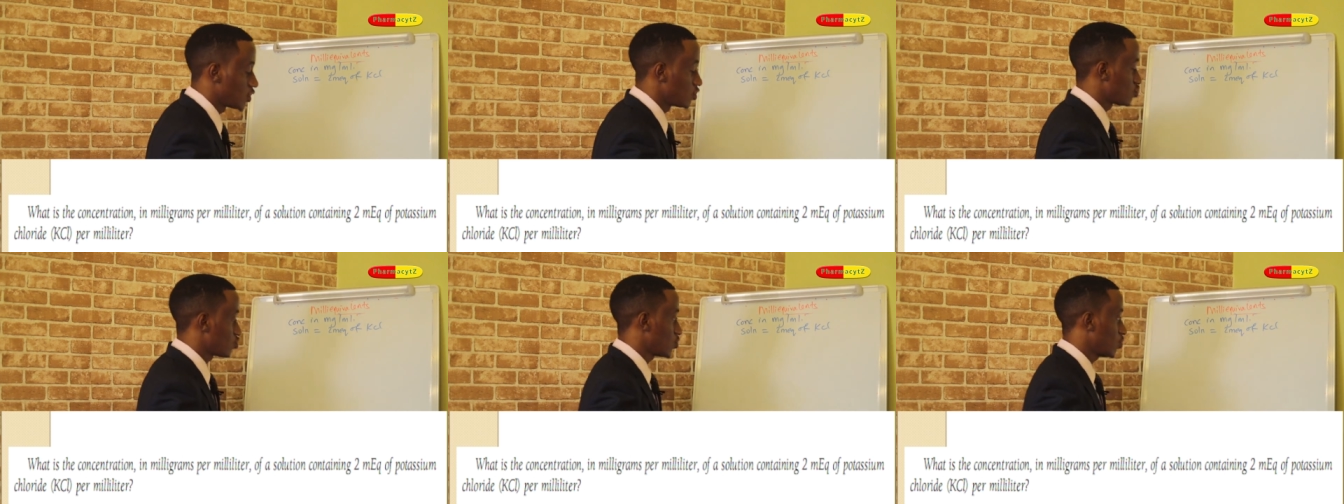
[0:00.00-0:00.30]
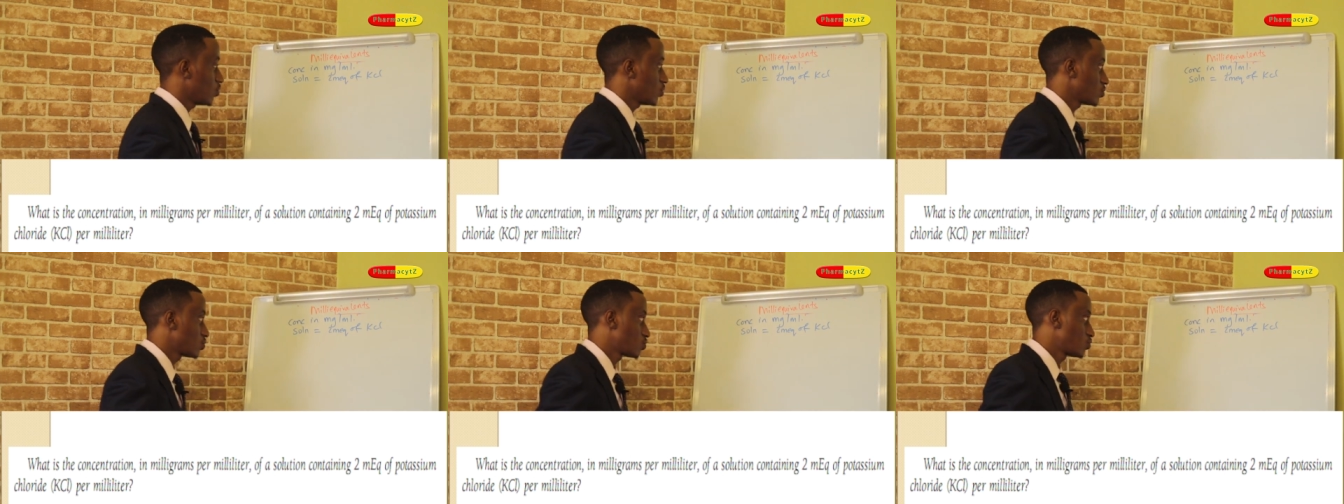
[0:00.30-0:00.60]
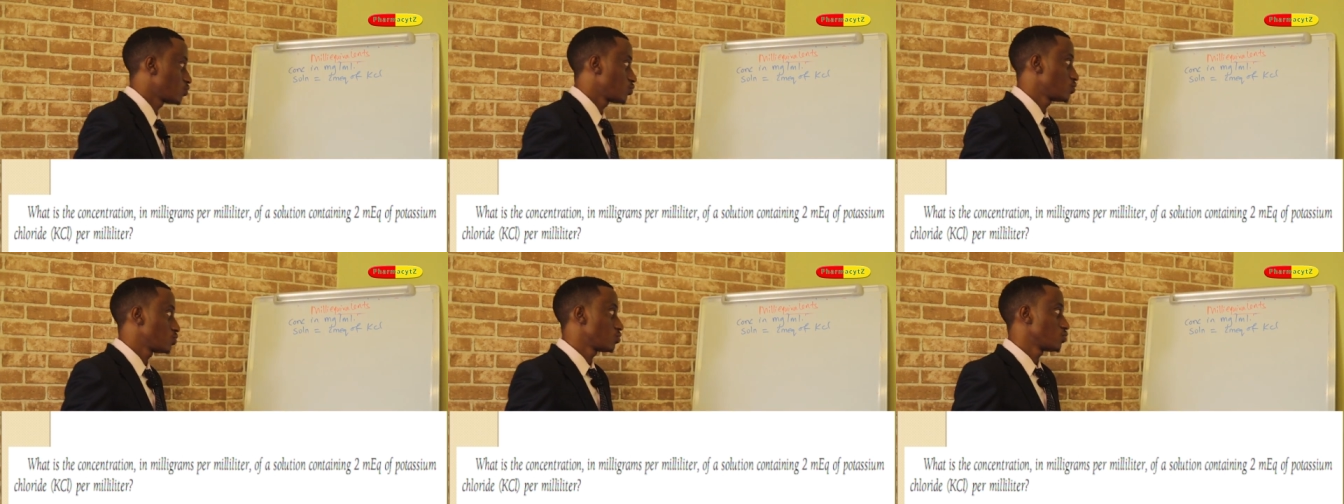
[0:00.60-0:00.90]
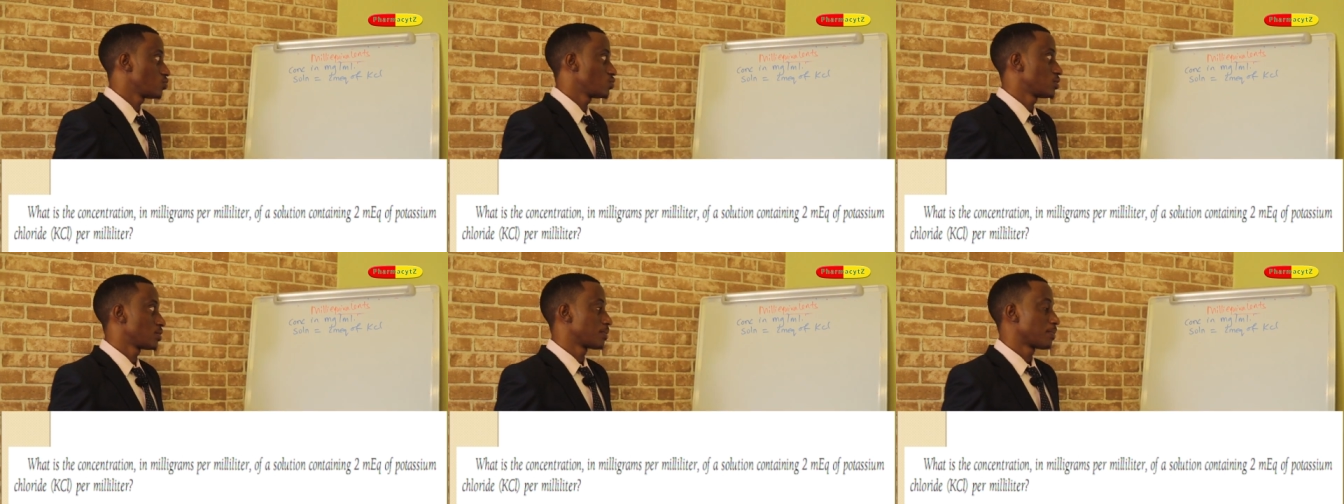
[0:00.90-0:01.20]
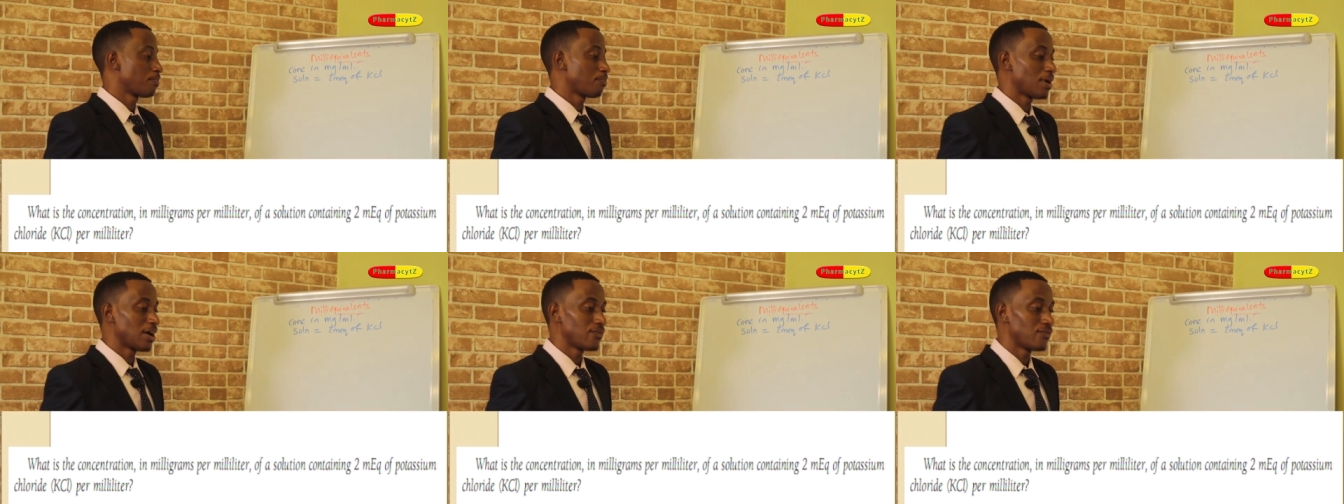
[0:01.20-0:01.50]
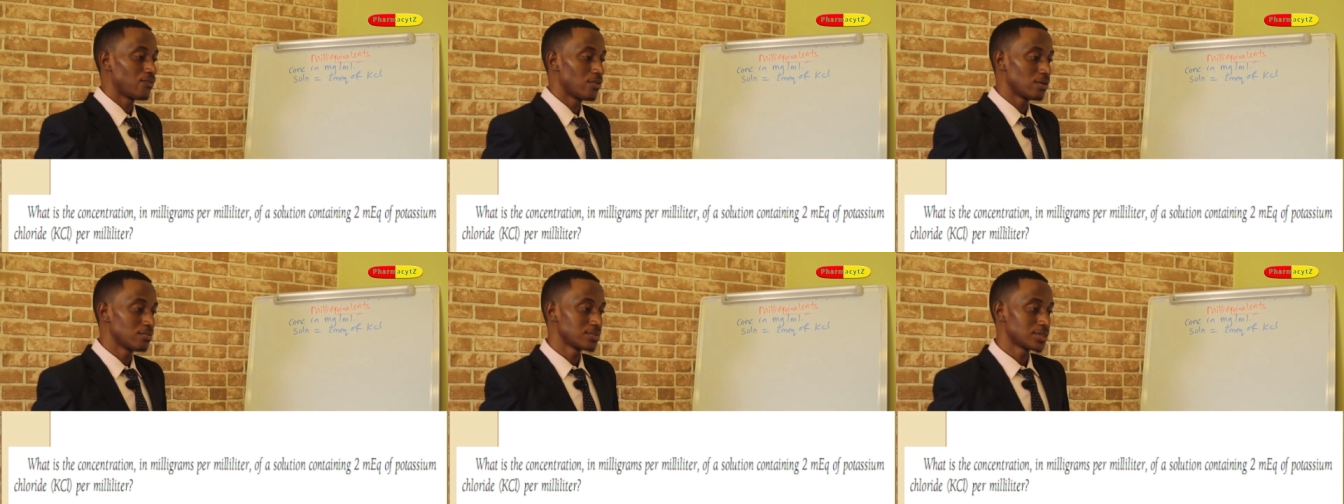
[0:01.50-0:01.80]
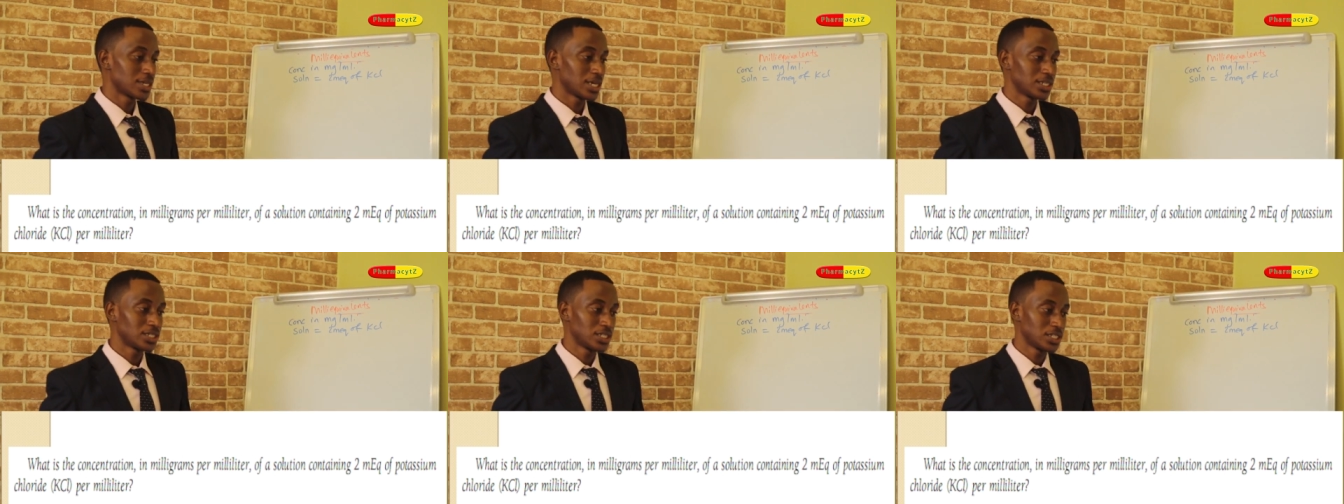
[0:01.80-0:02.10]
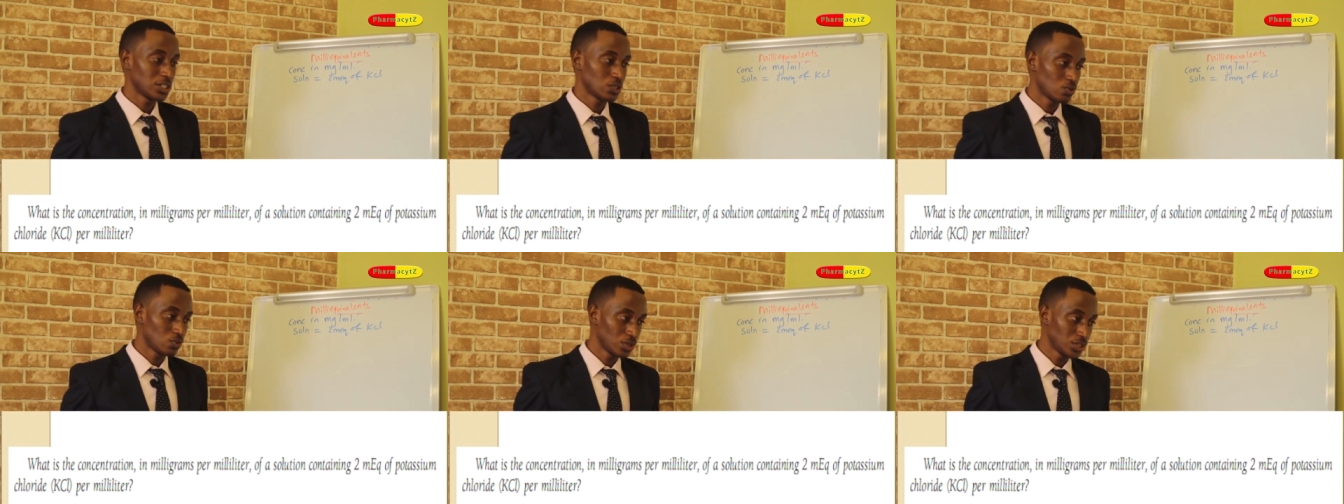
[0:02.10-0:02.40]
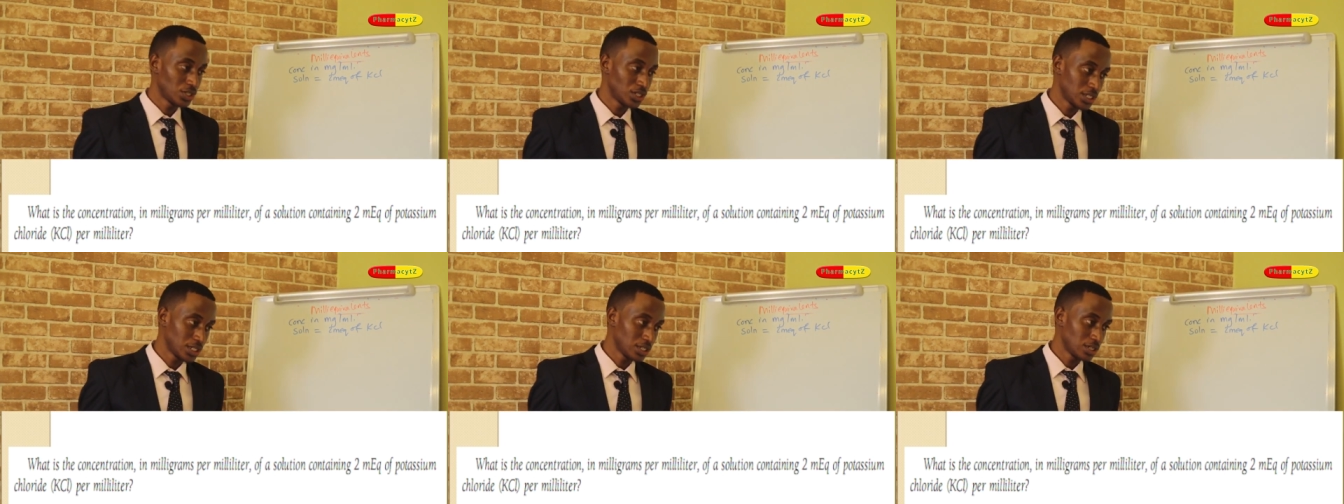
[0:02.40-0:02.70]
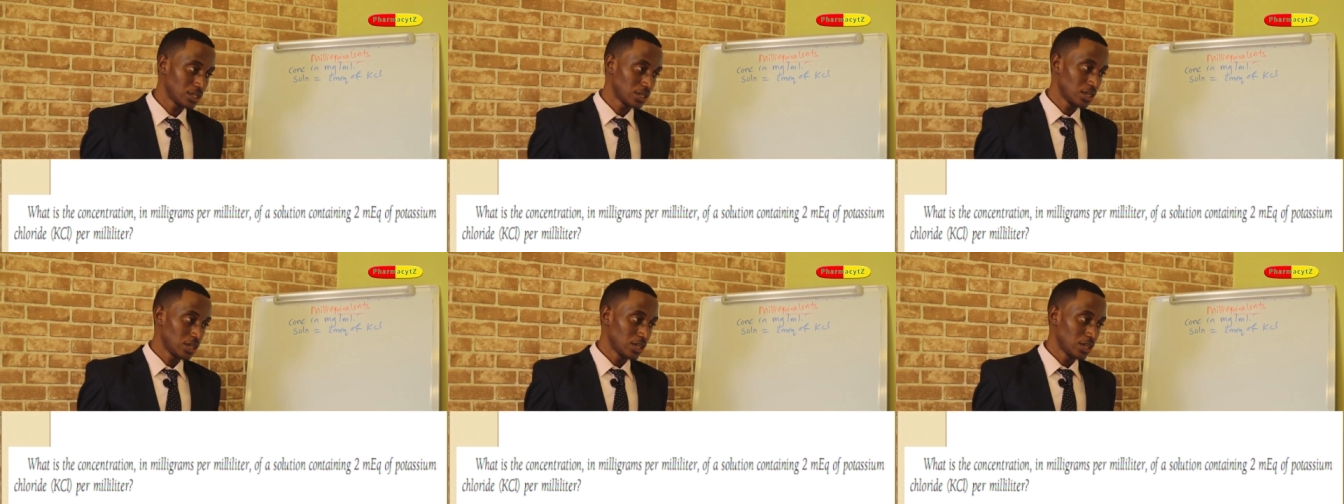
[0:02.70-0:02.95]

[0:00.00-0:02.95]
So to perform such a question,